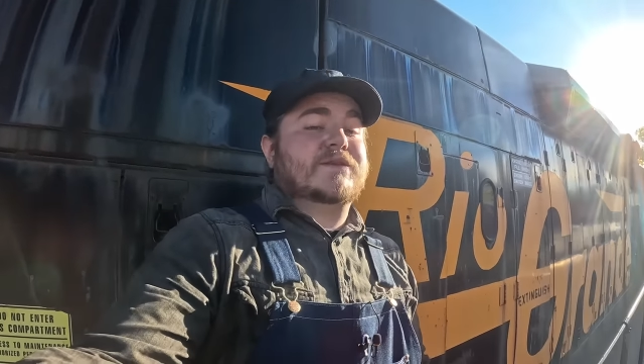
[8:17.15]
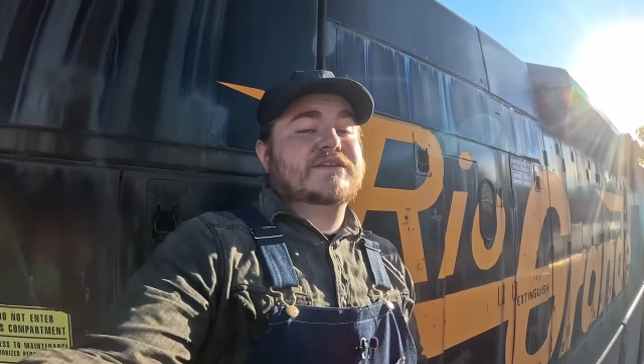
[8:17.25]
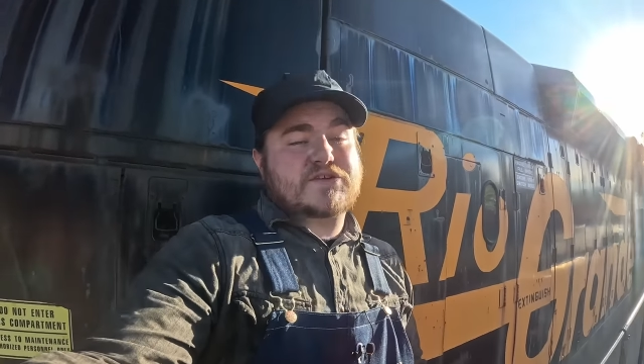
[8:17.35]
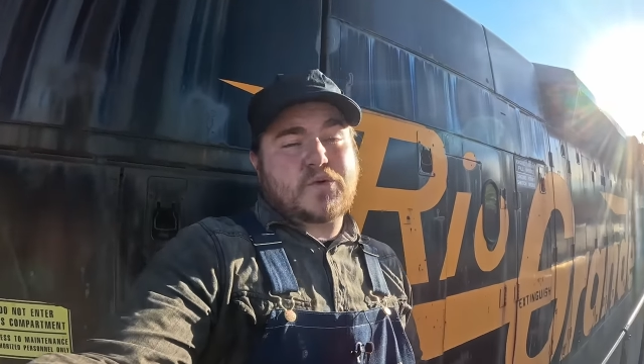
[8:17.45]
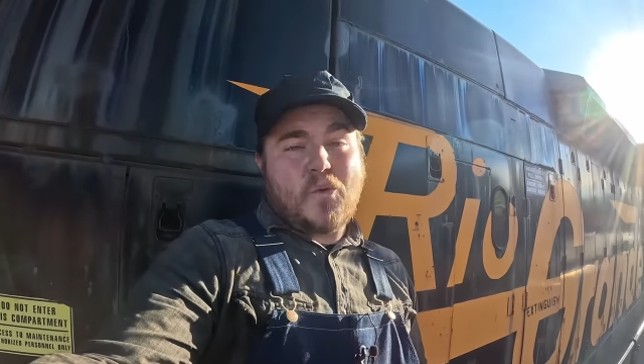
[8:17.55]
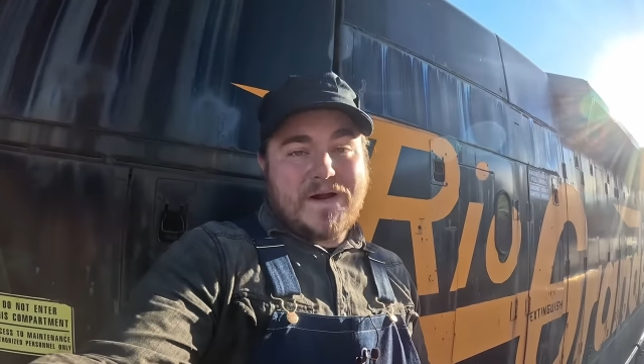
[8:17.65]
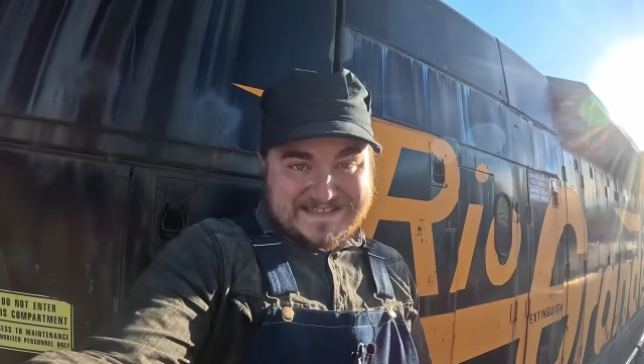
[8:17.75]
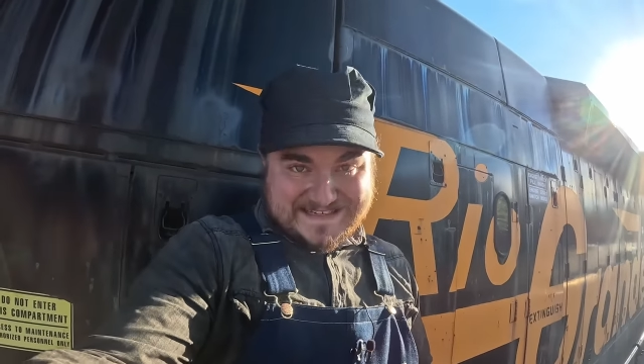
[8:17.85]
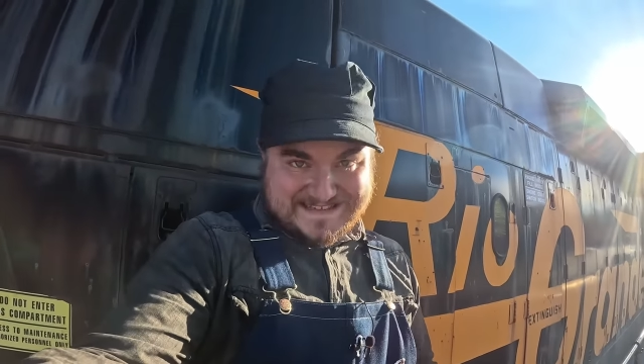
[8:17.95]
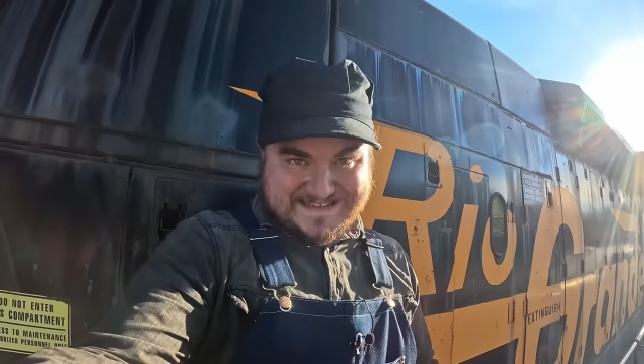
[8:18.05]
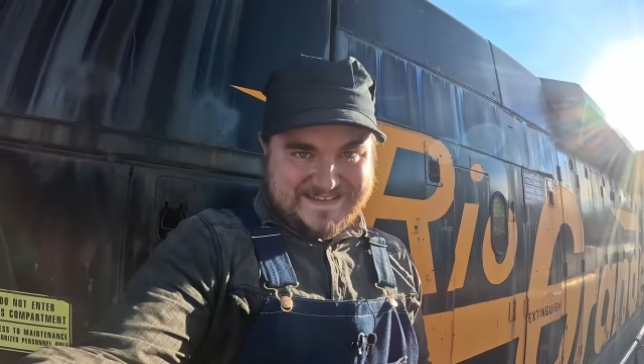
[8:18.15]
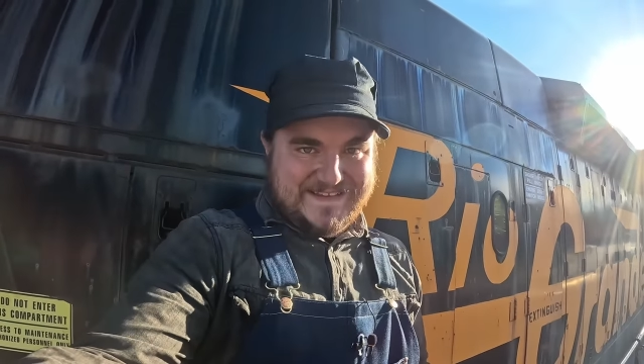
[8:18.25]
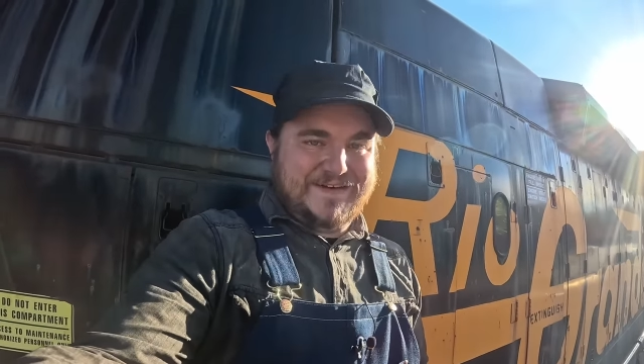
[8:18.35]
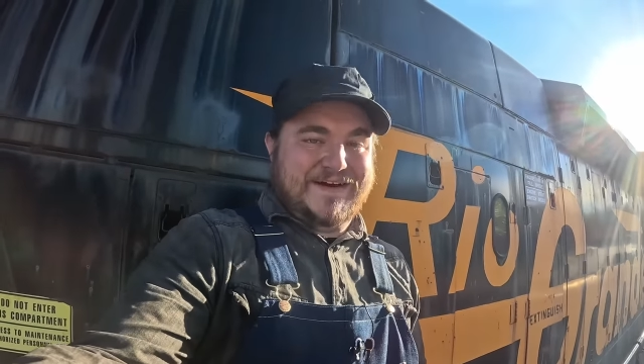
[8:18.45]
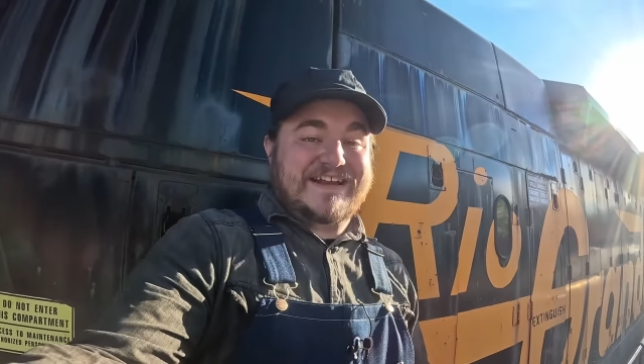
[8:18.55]
with a
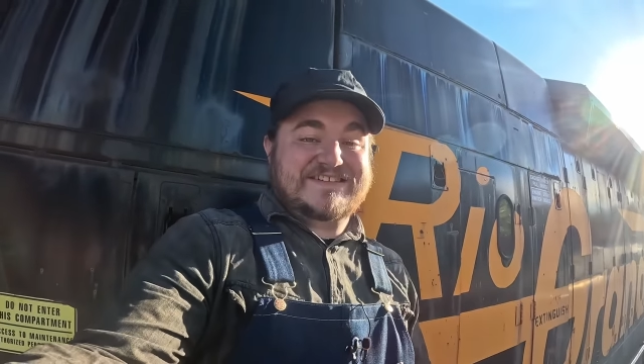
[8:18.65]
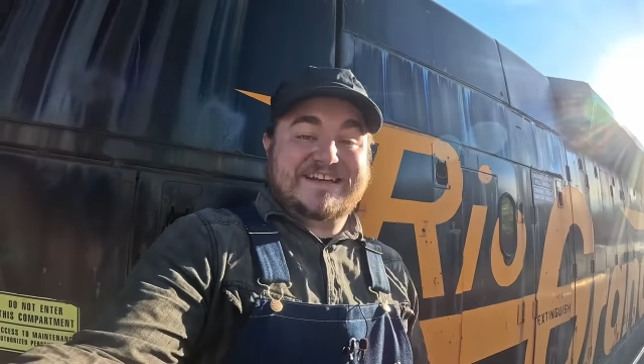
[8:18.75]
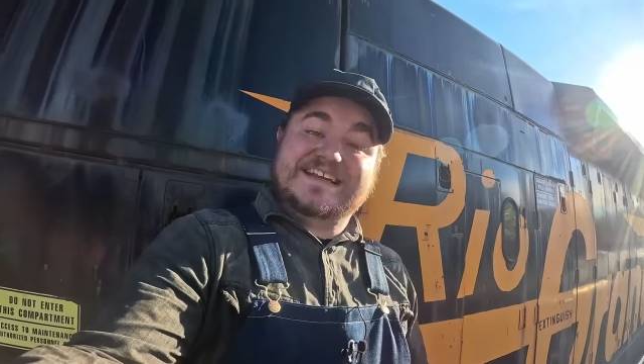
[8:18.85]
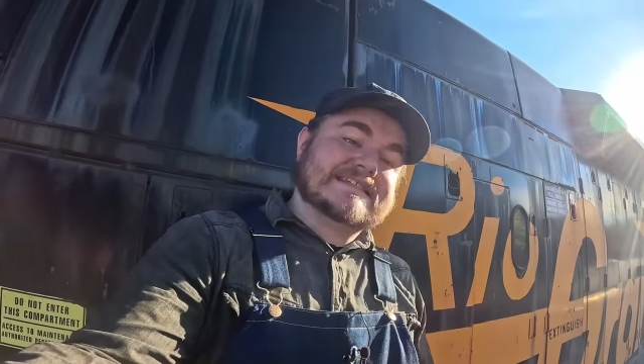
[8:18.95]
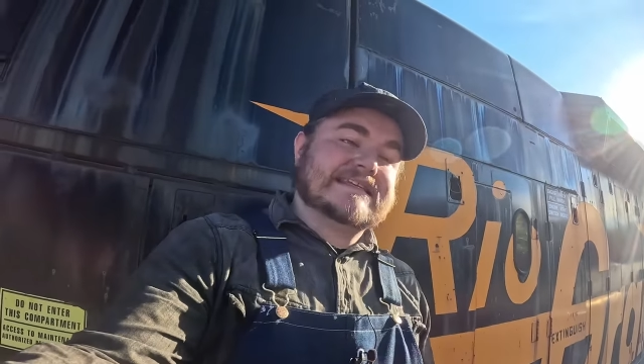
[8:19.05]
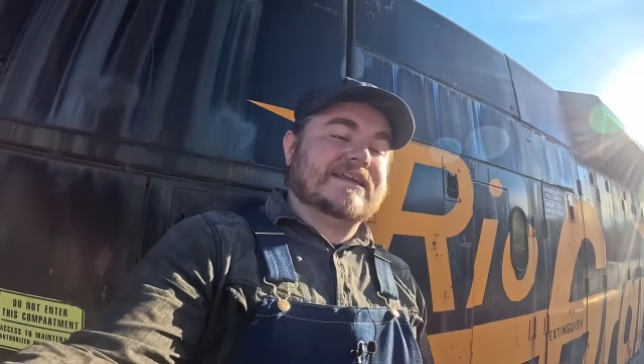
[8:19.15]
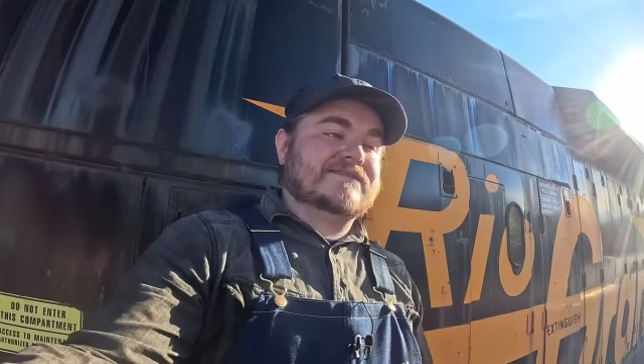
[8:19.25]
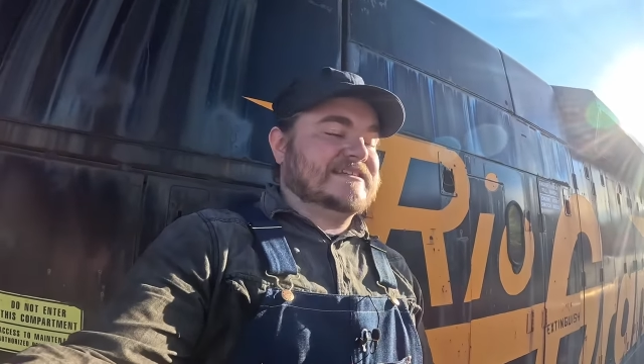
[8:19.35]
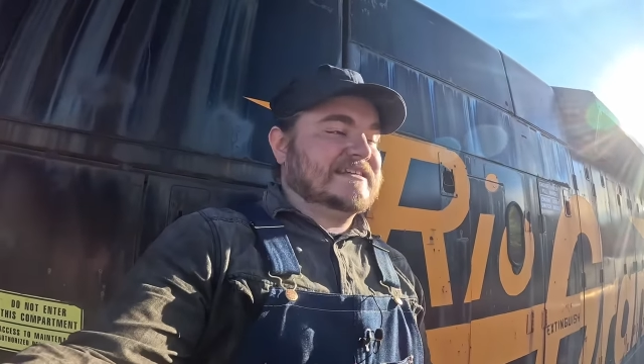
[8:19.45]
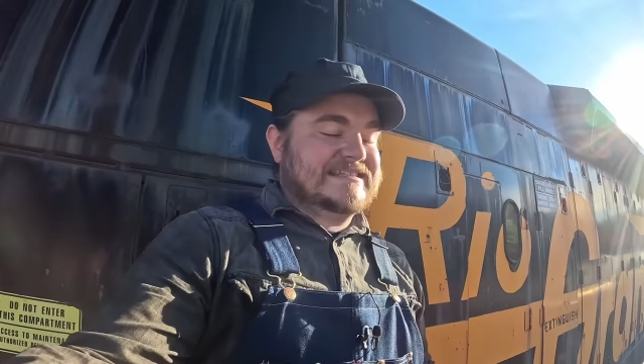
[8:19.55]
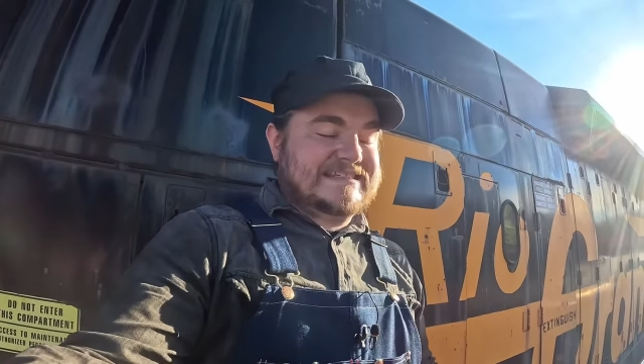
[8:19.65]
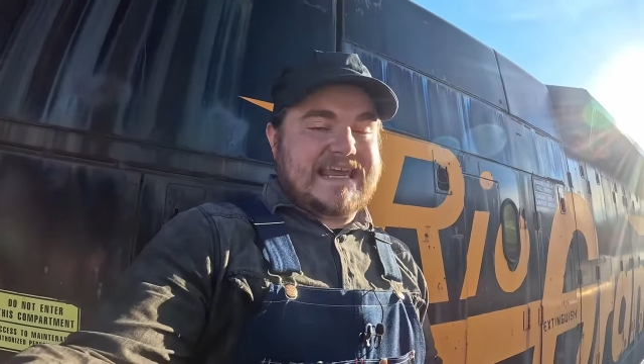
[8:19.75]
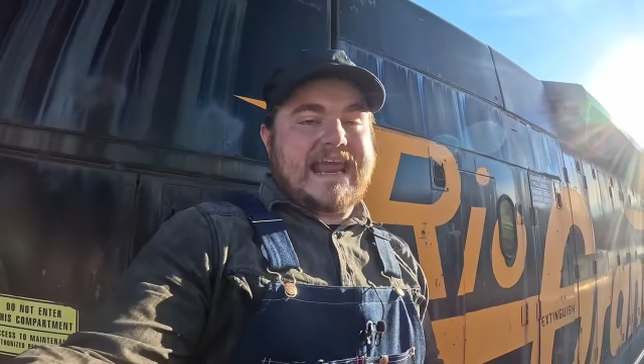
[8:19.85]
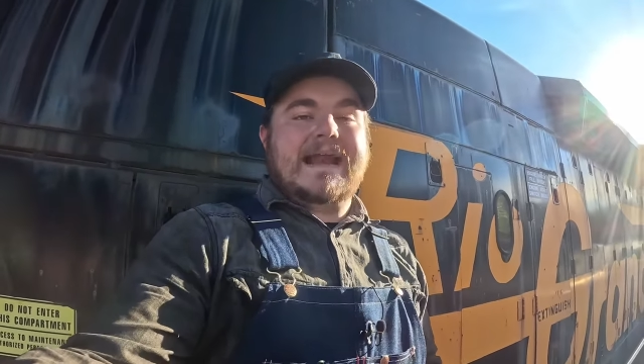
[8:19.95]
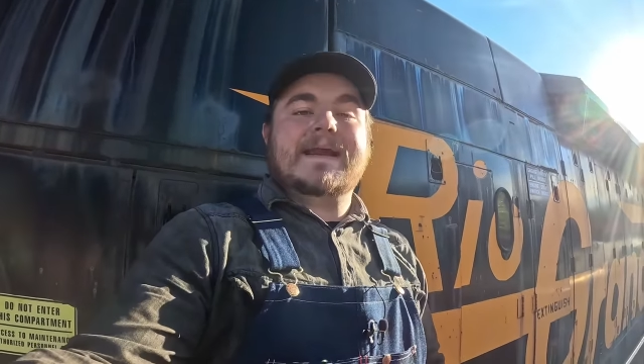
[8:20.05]
20-cylinder engine instead of 16.